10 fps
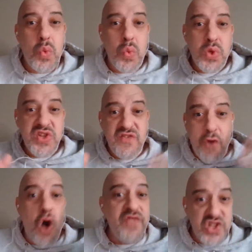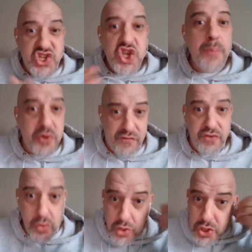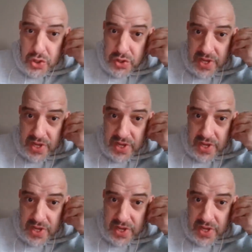was involved in subterfuge.